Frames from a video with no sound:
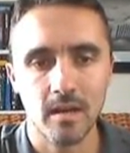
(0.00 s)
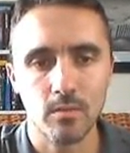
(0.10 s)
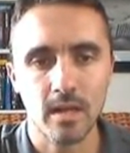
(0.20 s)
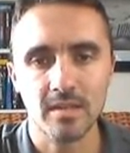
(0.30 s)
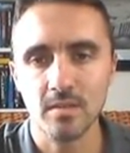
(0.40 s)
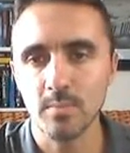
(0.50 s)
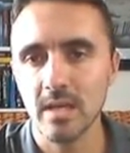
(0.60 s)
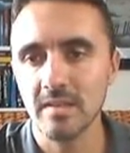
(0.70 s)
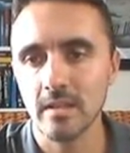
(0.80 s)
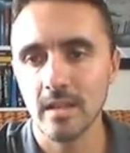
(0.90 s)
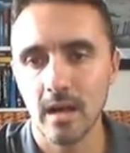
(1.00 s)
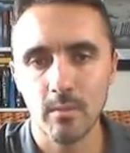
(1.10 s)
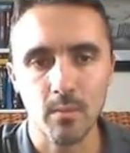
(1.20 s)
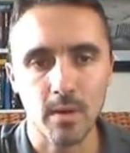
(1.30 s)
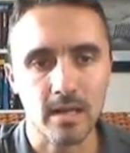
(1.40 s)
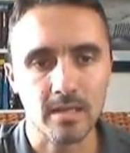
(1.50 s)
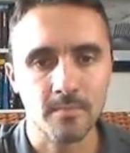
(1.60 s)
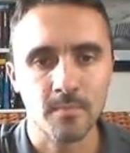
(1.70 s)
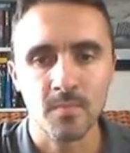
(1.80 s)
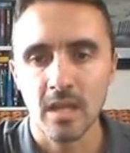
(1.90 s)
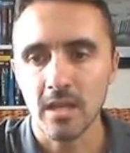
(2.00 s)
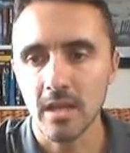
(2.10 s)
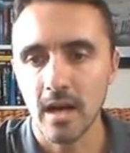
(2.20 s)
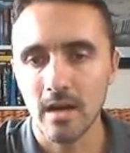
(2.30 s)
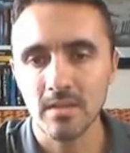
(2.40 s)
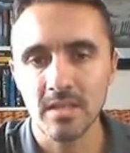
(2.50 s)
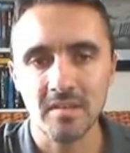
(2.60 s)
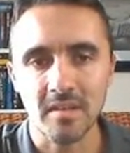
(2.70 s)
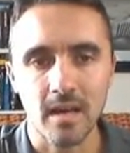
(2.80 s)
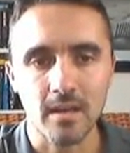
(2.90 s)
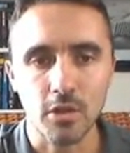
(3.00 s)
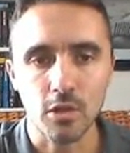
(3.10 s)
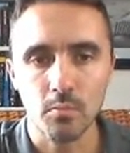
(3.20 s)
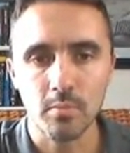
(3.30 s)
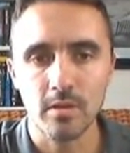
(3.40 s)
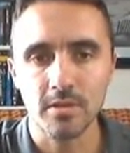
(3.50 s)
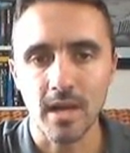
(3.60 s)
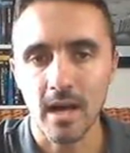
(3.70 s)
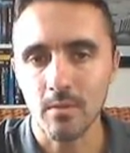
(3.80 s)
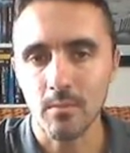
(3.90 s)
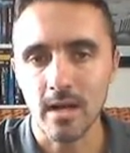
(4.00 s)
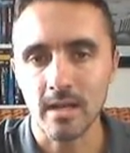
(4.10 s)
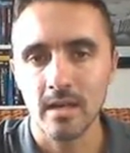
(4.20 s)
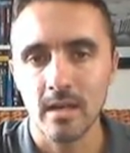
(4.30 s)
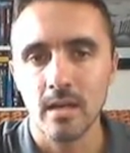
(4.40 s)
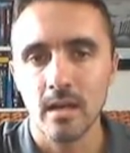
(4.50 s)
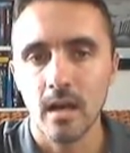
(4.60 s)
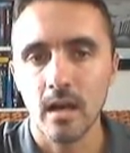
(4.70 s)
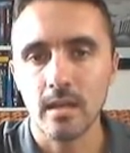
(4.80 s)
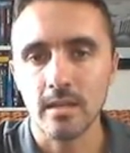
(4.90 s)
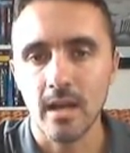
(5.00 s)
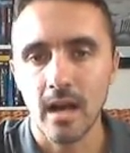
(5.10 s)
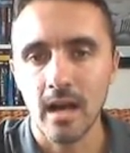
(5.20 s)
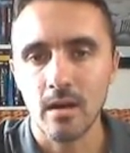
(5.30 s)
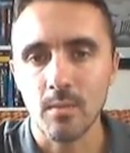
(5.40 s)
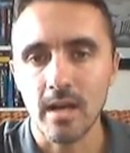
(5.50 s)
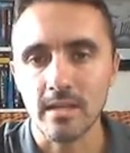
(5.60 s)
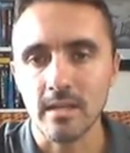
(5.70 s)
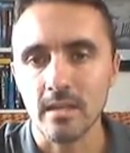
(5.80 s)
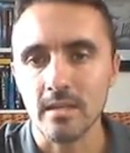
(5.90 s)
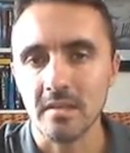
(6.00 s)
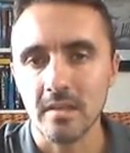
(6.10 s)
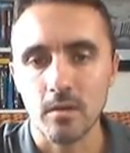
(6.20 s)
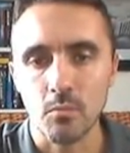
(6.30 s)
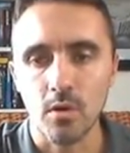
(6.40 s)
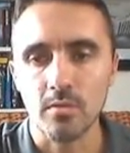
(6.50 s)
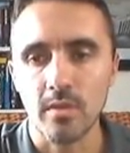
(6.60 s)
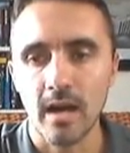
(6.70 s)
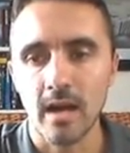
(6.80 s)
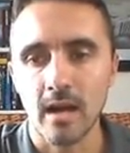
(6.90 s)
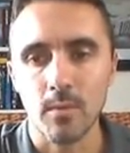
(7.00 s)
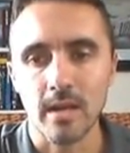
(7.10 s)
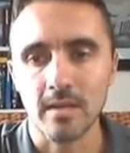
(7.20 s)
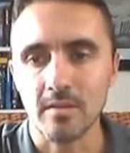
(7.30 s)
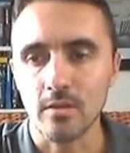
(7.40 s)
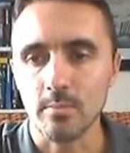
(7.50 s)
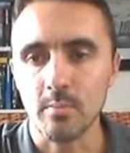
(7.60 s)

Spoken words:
out there. So basically how it works, you have a design and you upload your artwork, and then your artwork you can decide what that artwork is going to